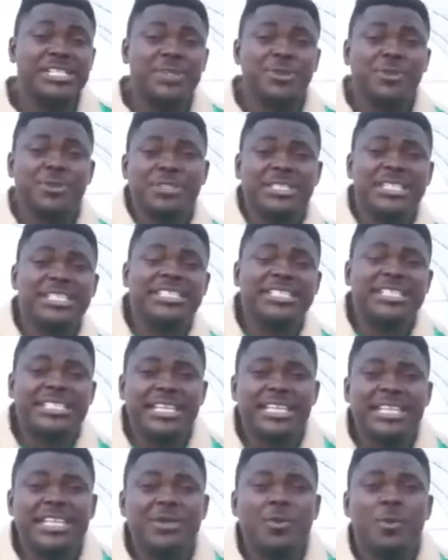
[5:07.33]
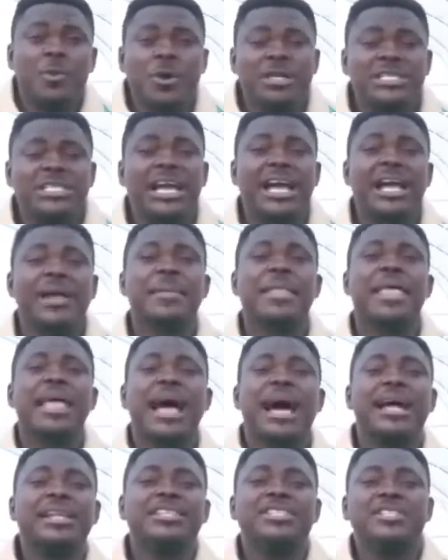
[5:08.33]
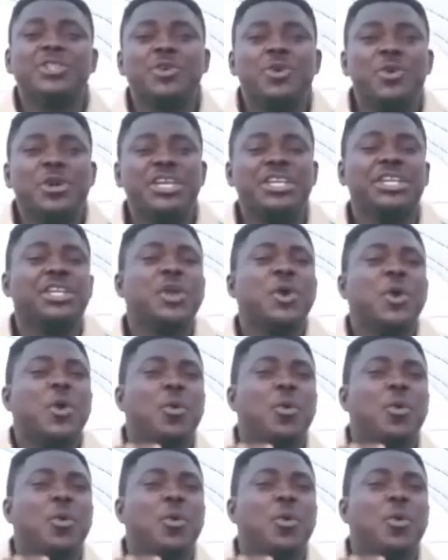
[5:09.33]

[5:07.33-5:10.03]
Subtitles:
The root is taking water and is growing.